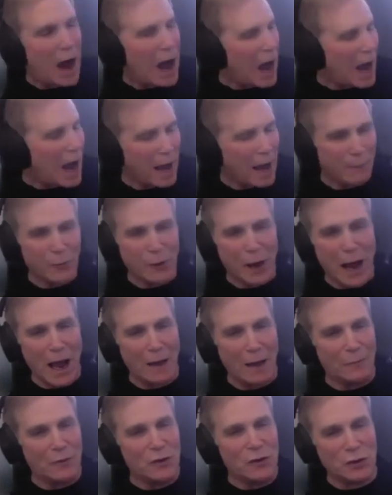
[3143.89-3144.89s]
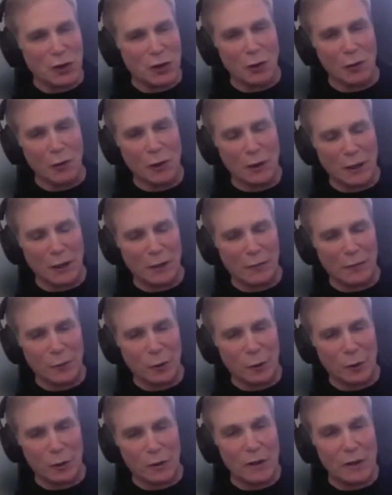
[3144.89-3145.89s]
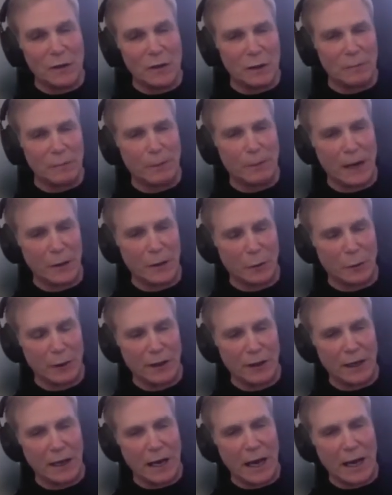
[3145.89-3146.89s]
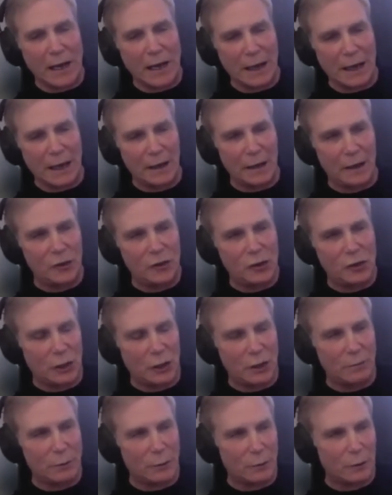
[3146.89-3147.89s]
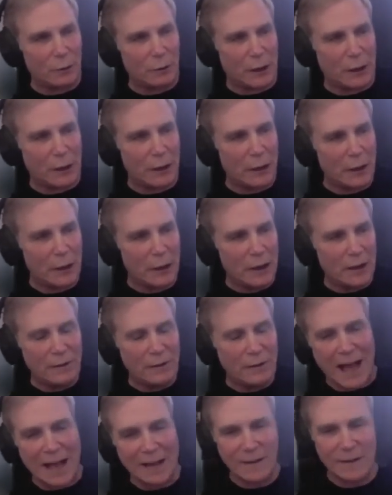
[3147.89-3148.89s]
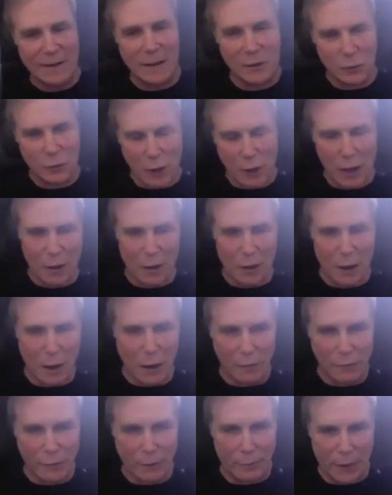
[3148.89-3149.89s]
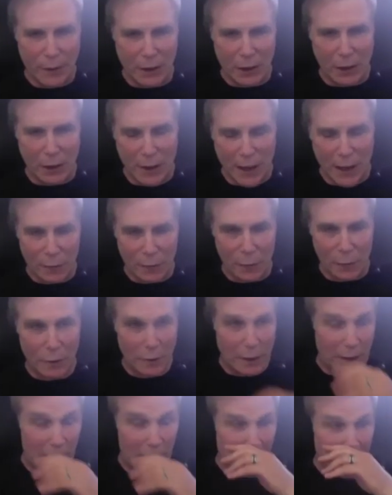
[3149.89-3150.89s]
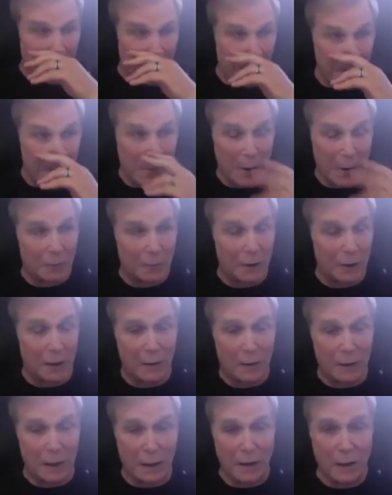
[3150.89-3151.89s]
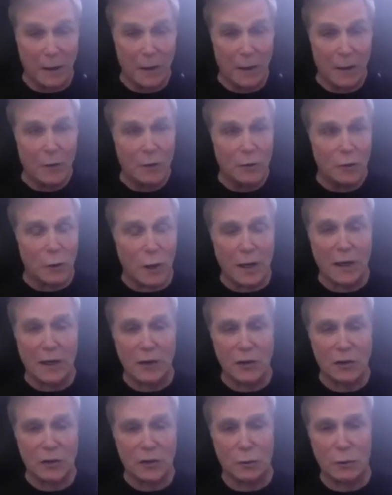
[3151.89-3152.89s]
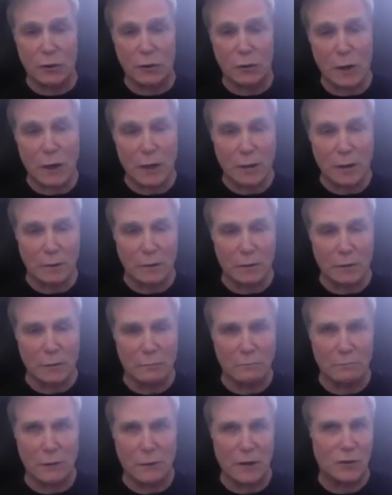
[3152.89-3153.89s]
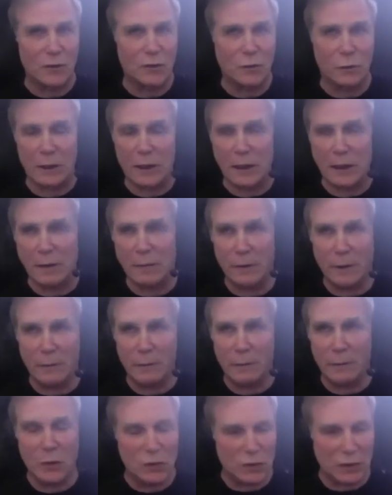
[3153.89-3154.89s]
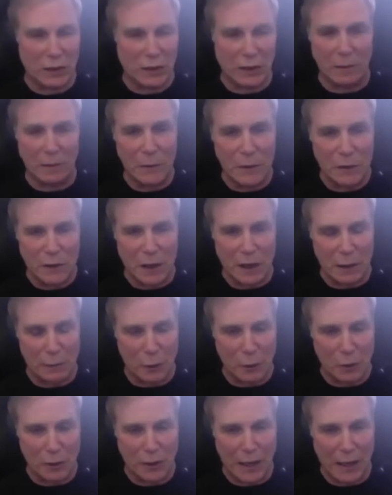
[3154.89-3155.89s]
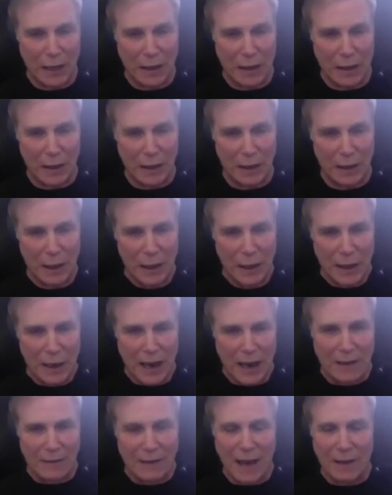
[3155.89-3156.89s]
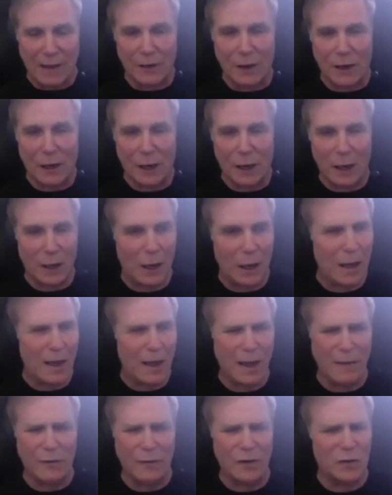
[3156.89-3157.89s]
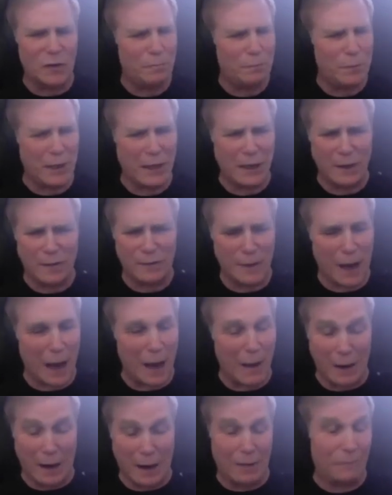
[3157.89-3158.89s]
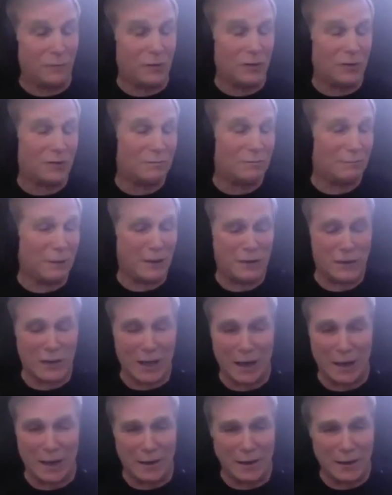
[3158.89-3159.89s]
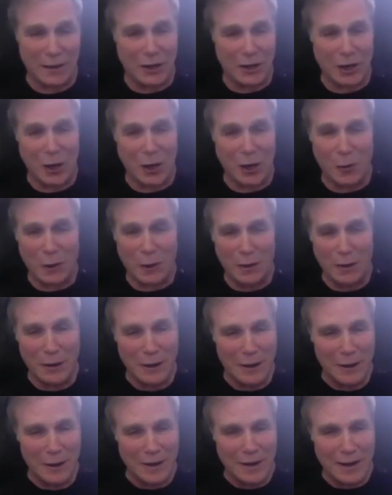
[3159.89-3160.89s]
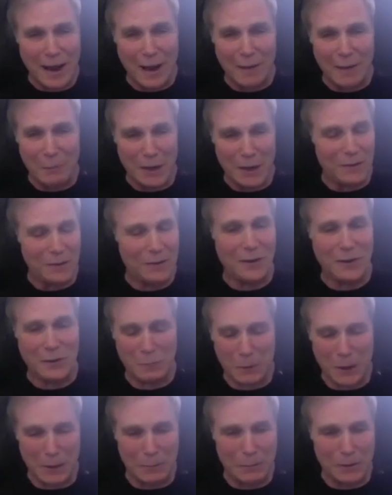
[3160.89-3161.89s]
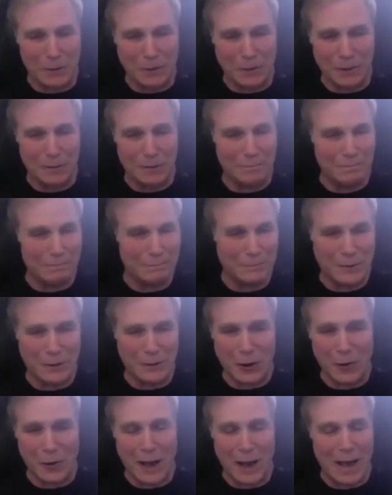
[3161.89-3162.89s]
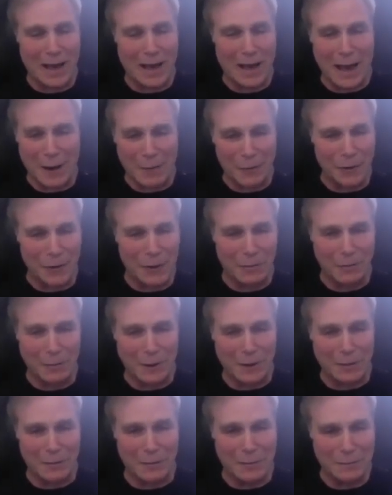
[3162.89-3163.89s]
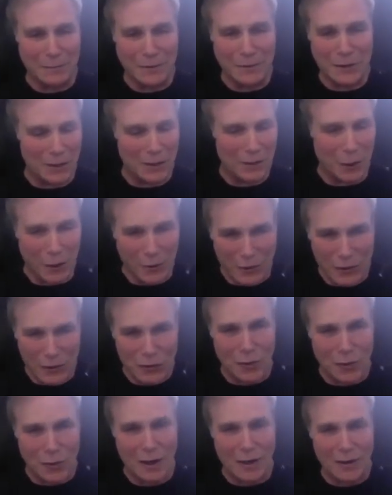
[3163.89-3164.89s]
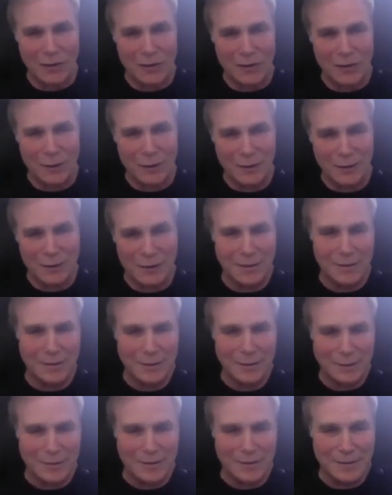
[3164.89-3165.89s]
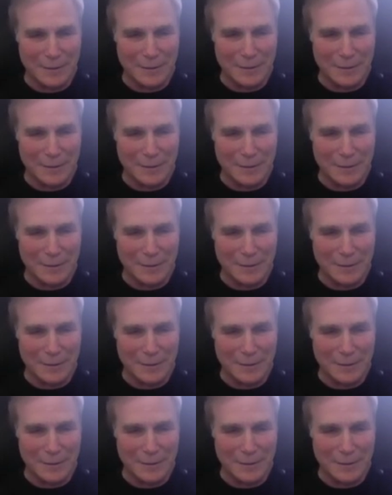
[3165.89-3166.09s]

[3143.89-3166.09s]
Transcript: I am. I am so looking forward. This, by the way, the I eighty Jamboree. That's the truck all The be all. That's where the uh, apparently the truck history, truck the history of the museum is uh, located and they have a I have this big I mean, I'm just excited to go and and meet these people and go hang out with them and see all these trucks. What town?